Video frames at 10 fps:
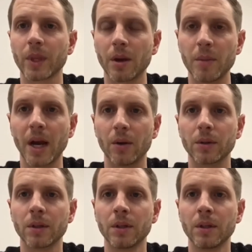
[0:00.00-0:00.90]

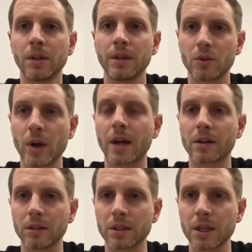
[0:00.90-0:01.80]
about his
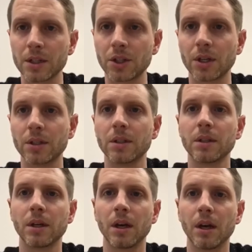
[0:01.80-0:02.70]
radicalization
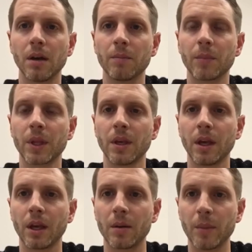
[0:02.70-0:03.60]

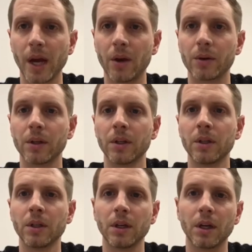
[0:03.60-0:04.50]
and about
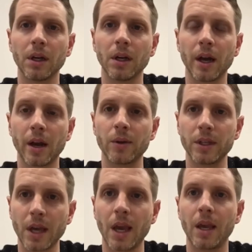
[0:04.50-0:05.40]
how he
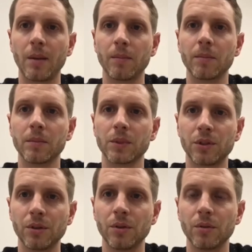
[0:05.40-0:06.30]
came
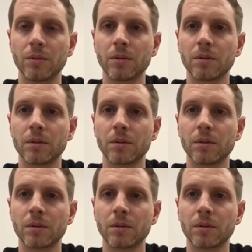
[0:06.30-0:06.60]
to